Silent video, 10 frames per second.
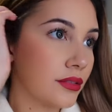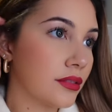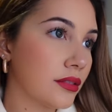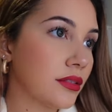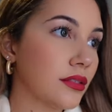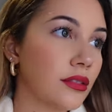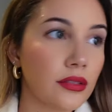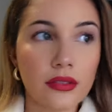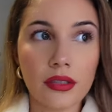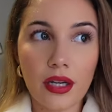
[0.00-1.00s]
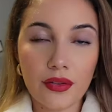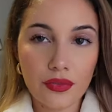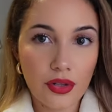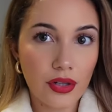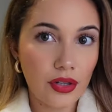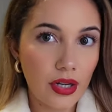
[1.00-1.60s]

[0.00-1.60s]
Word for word: I just want to say I slayed this